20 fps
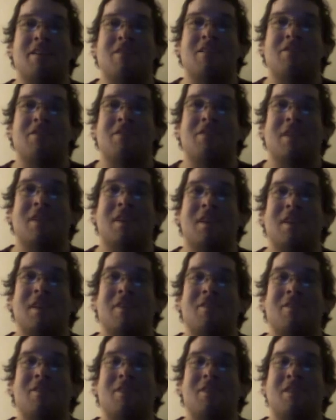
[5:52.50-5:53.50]
she
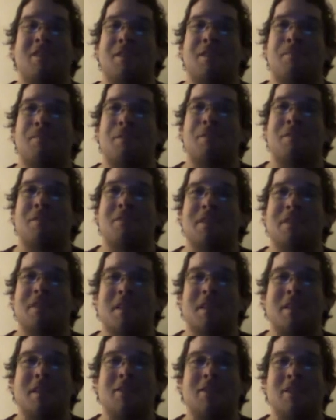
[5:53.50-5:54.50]
is just a person,
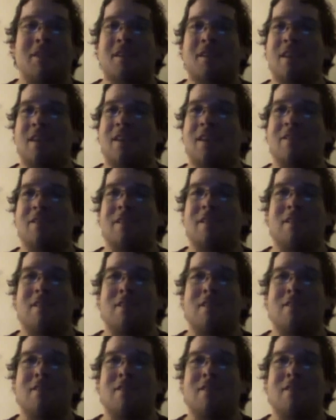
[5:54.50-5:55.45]
like she says, that